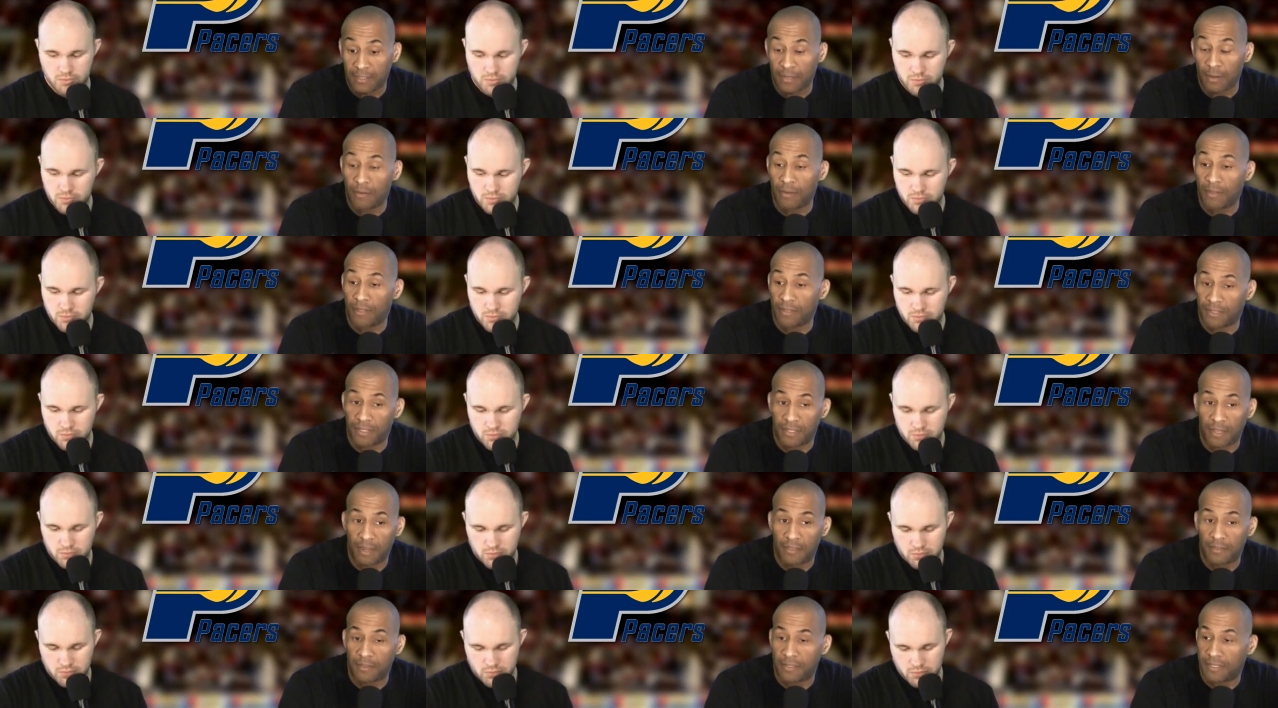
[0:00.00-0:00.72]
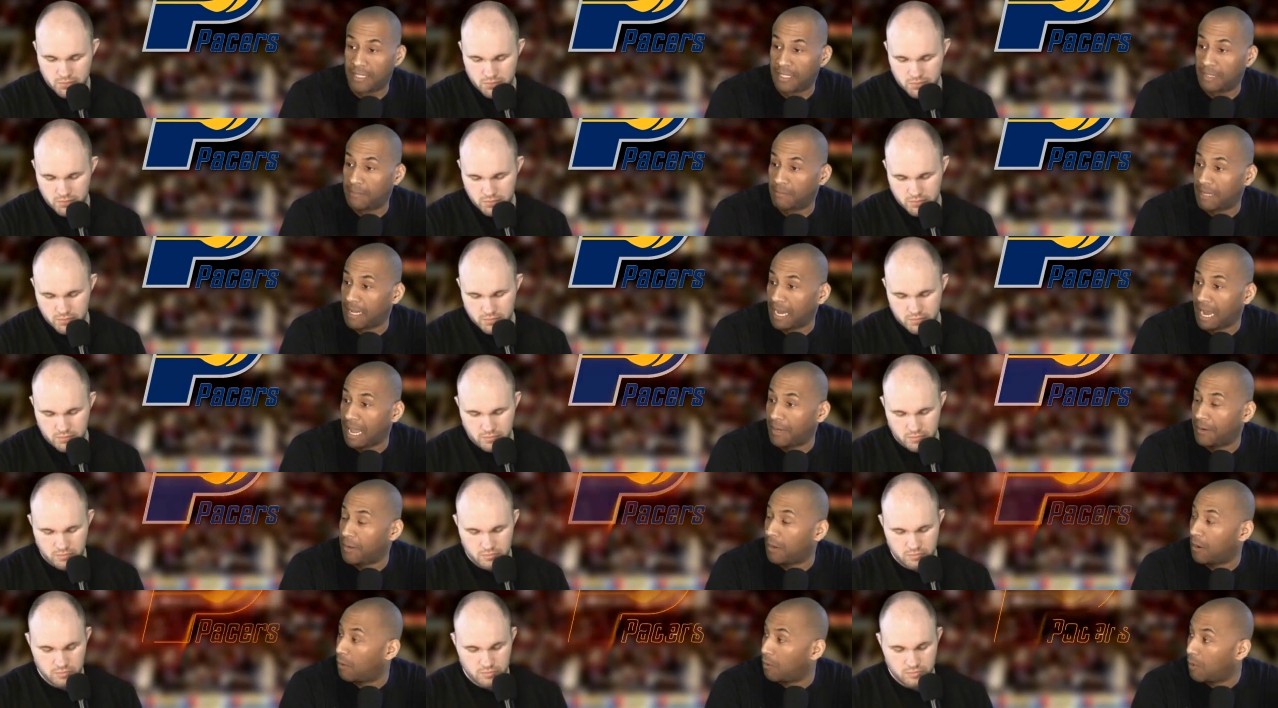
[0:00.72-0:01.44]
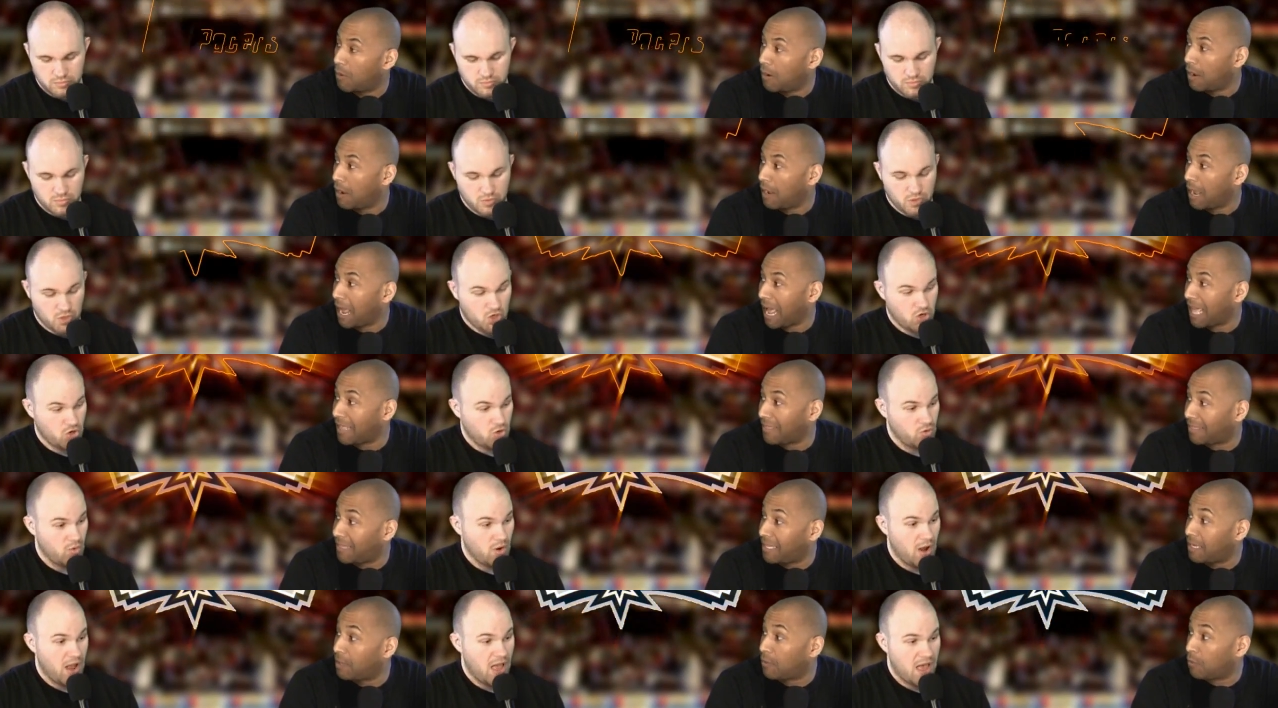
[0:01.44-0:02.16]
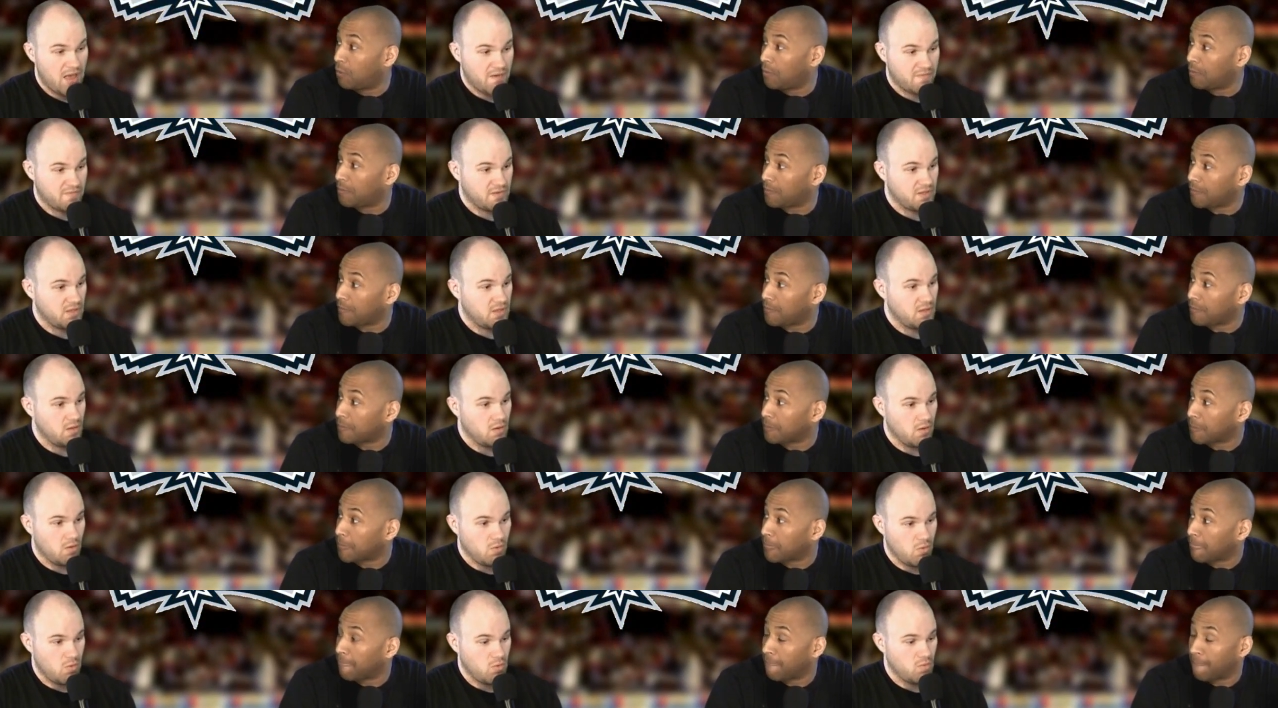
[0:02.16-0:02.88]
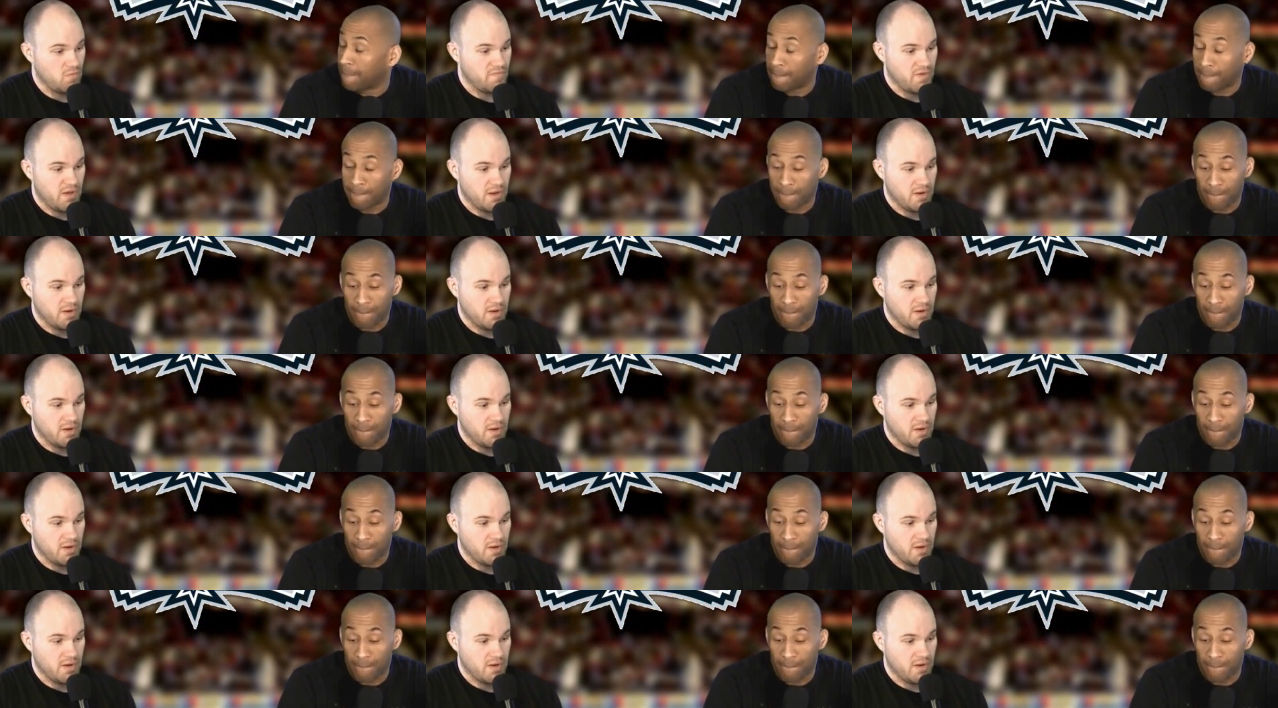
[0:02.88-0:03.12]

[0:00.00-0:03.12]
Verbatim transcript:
Speaker 1: Antonio's another team that I know
Speaker 2: crafty old